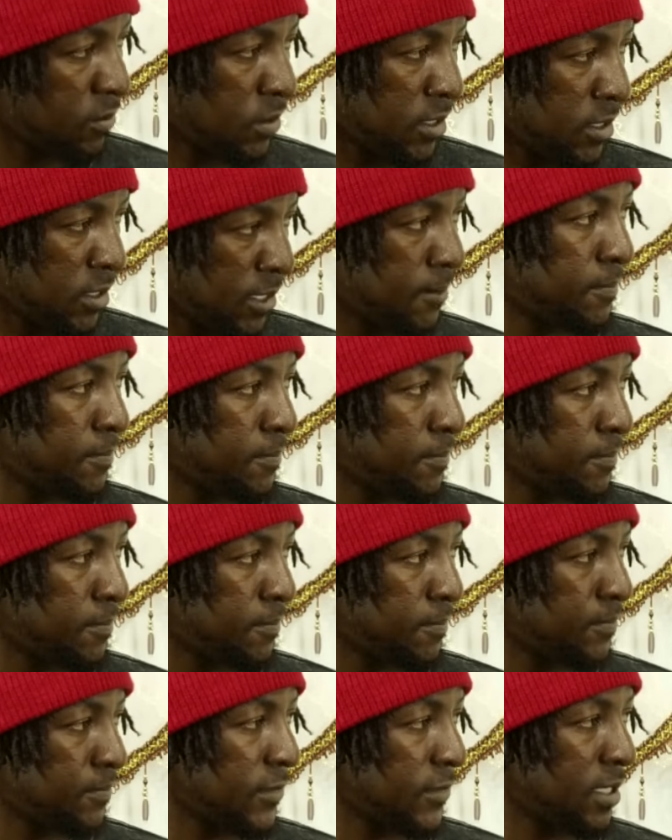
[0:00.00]

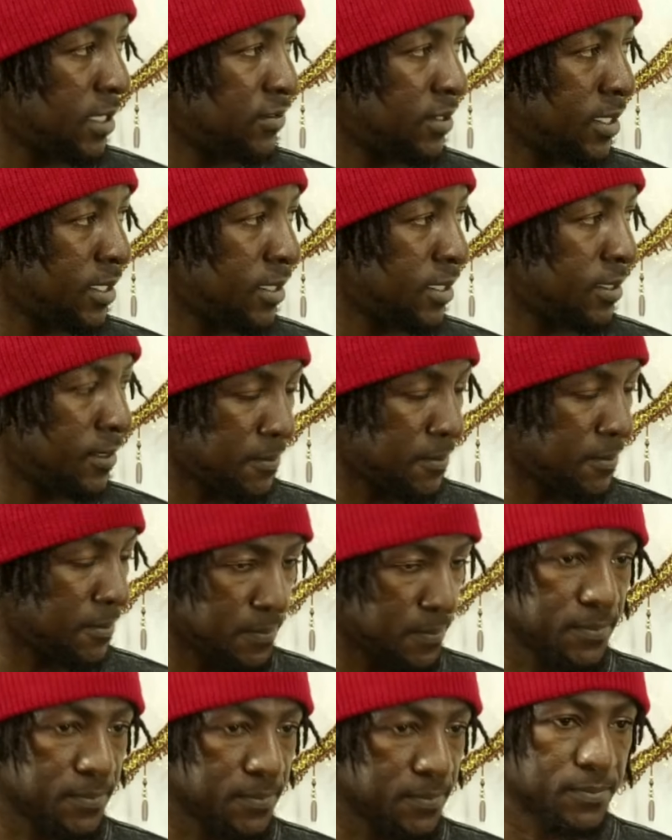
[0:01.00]
Yeah, we don't have
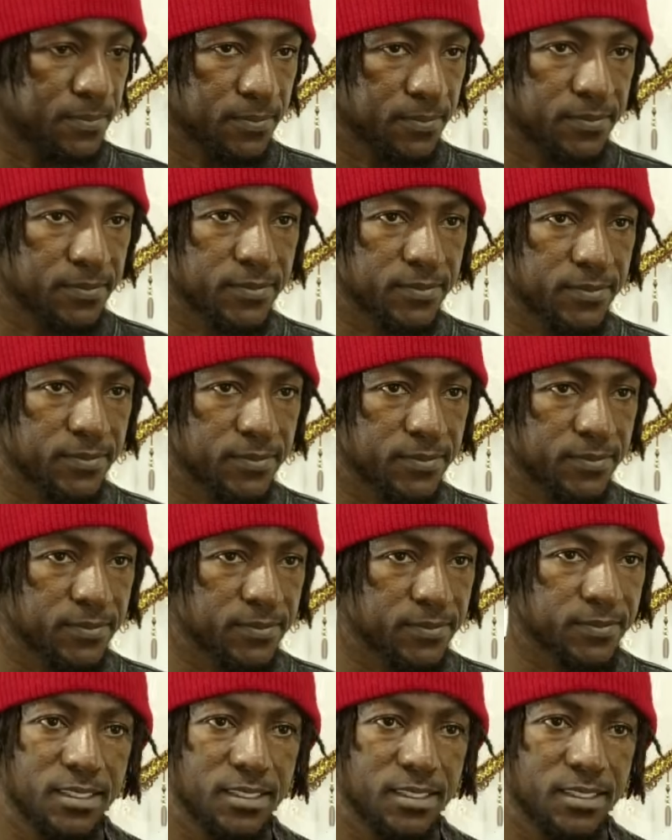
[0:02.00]
much time left, but this is